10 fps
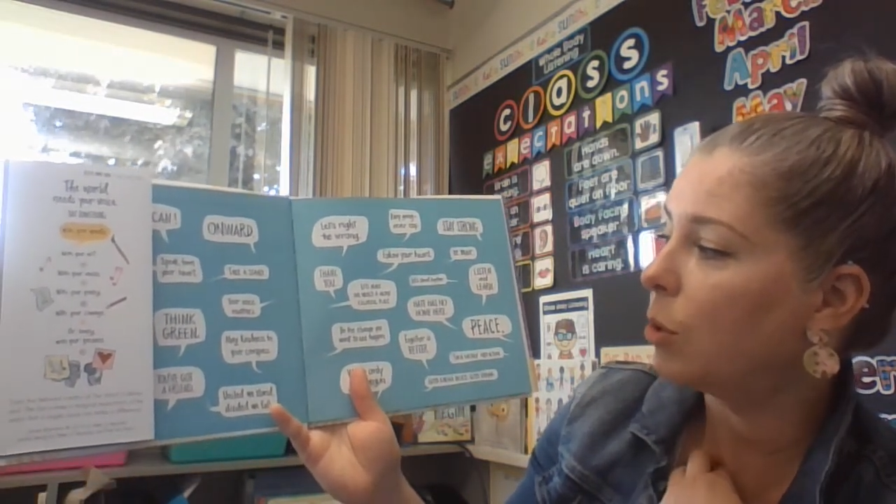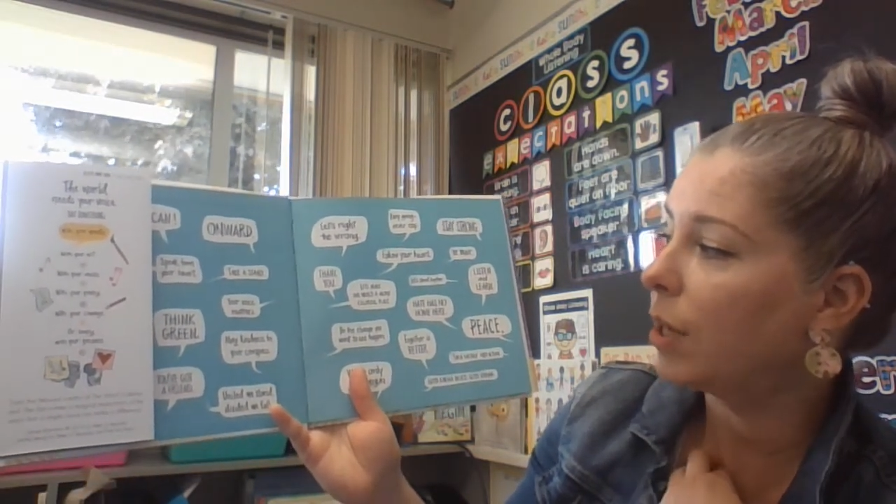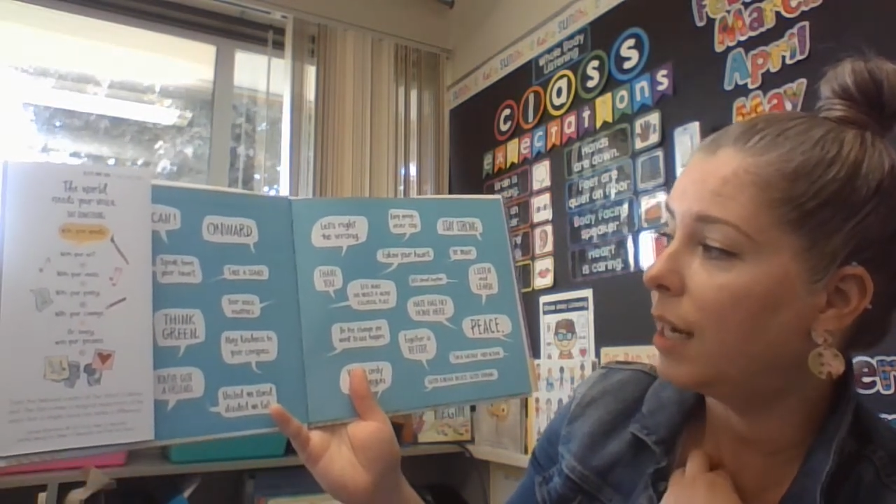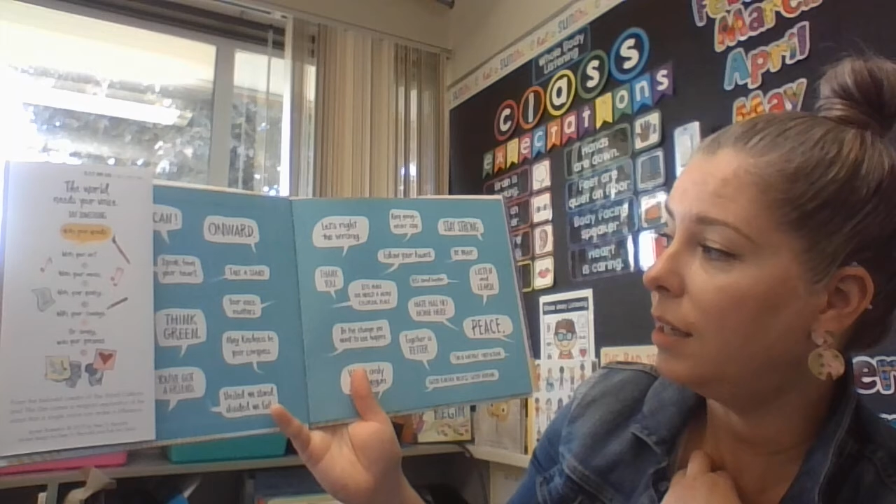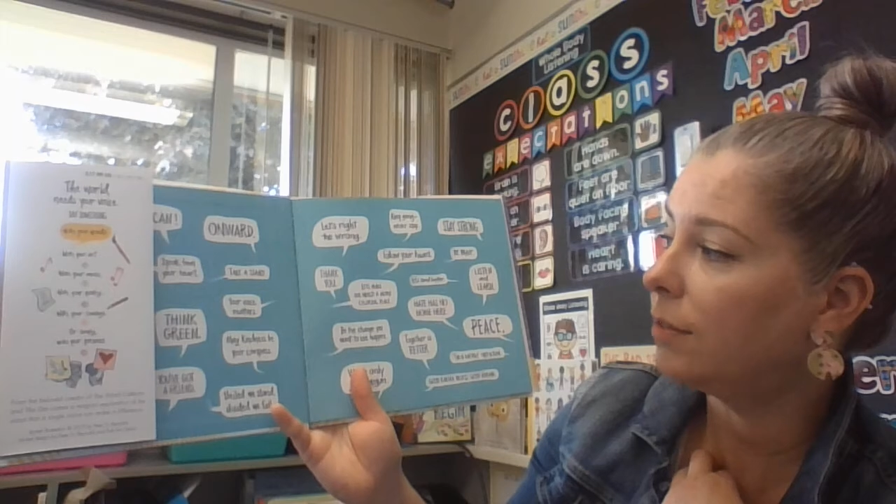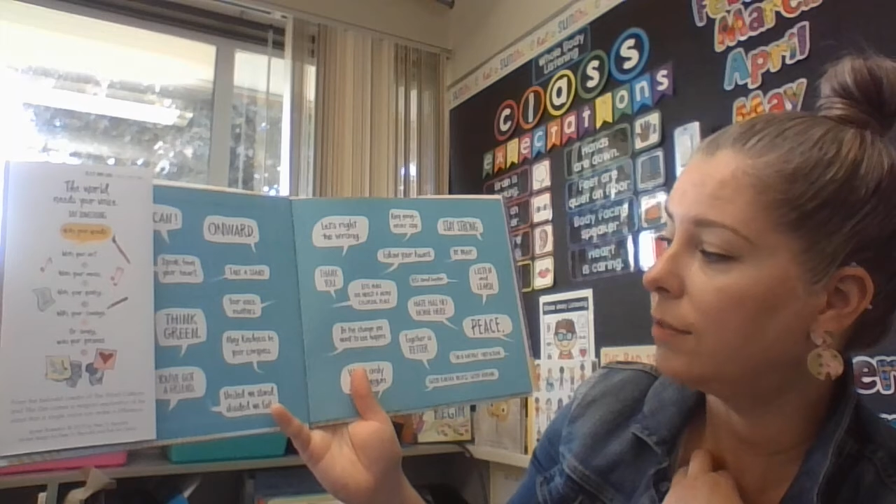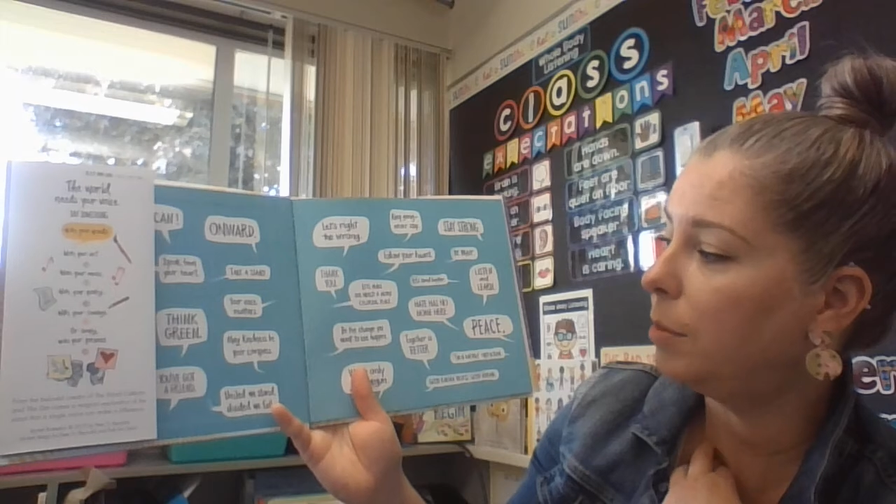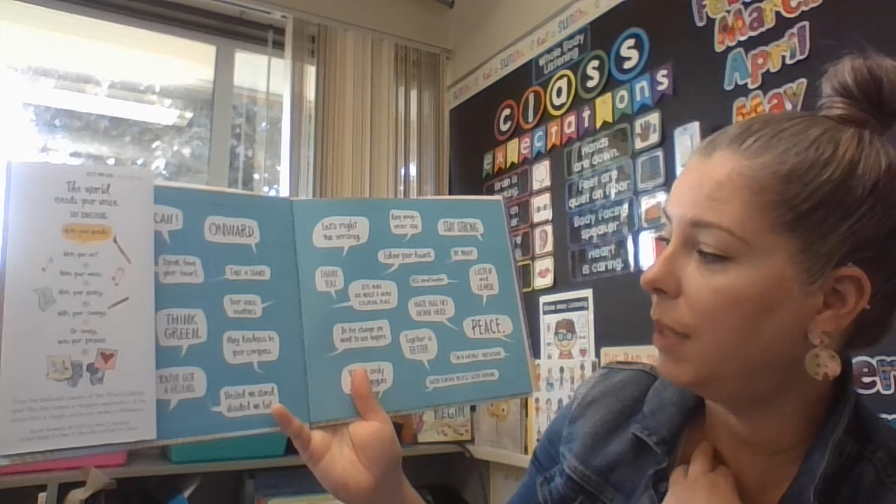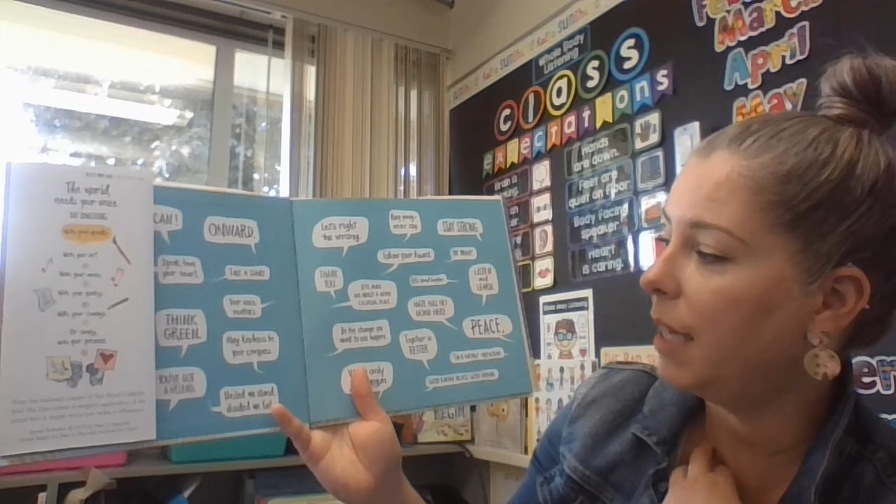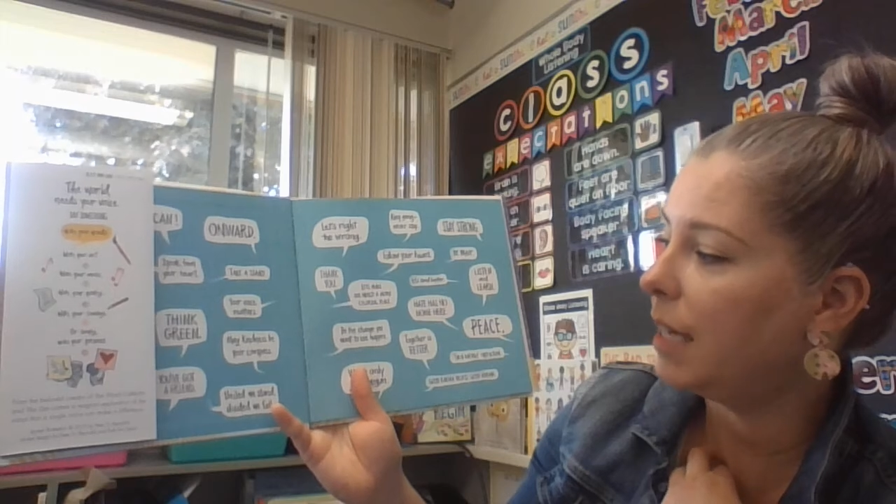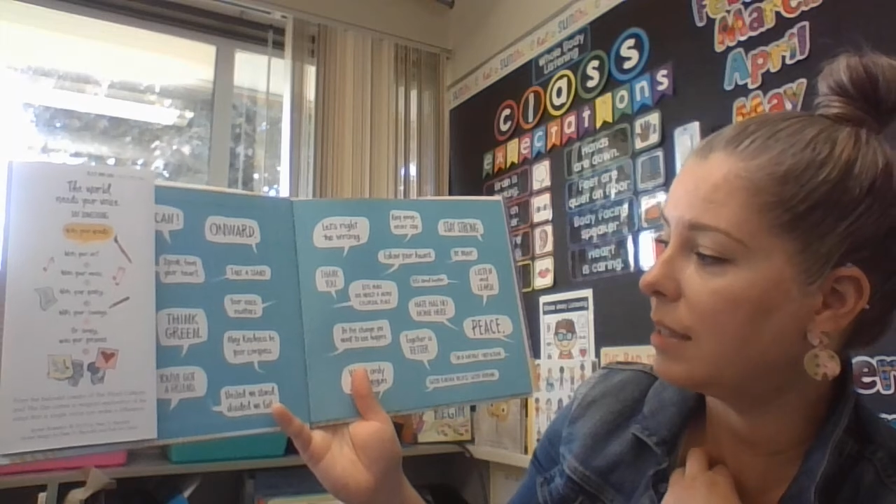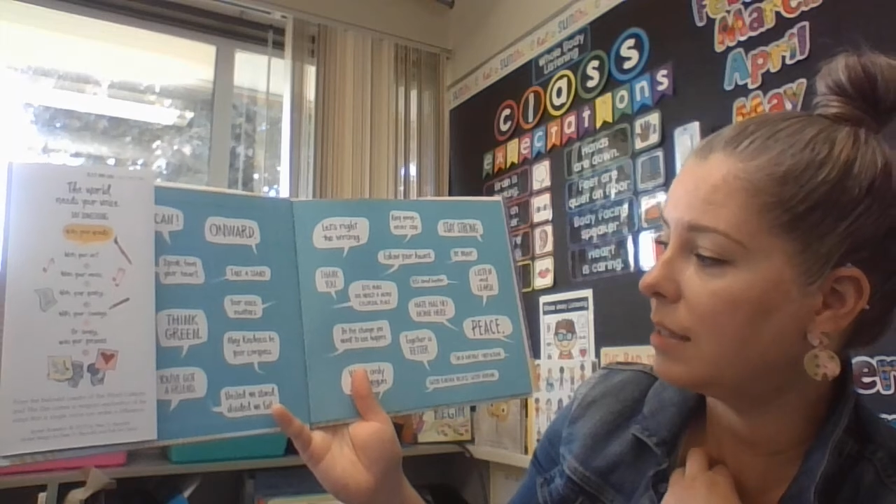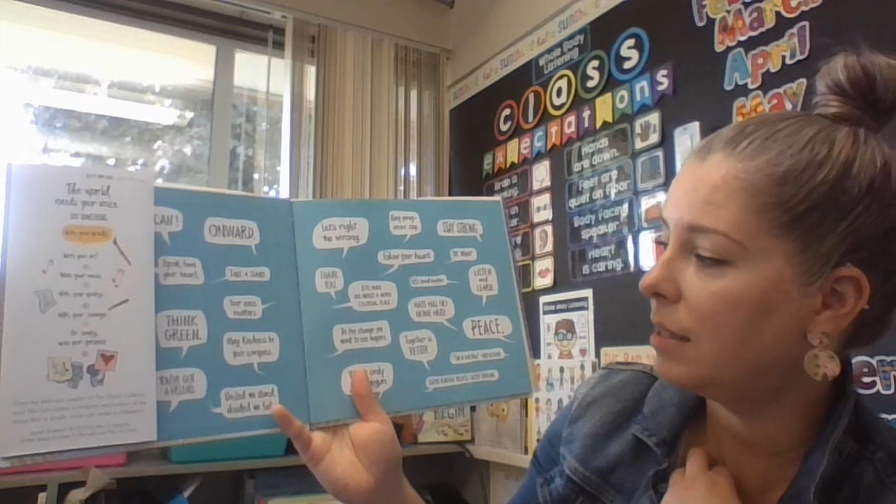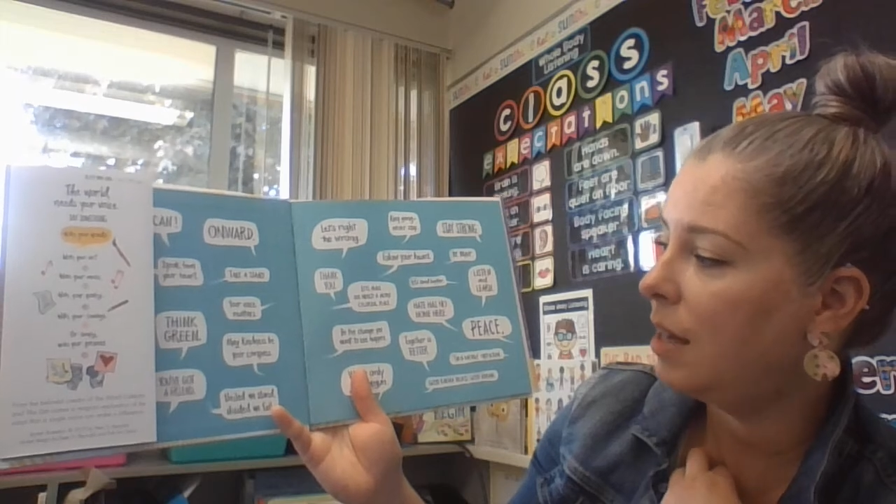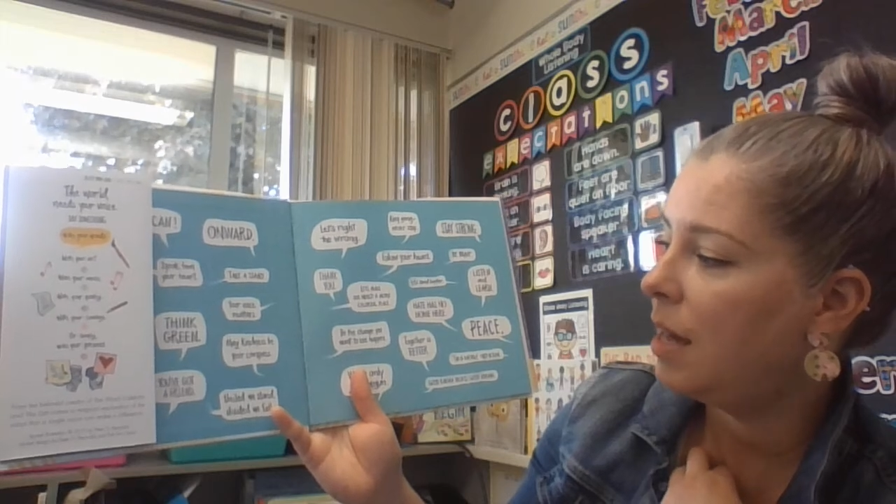colorful place.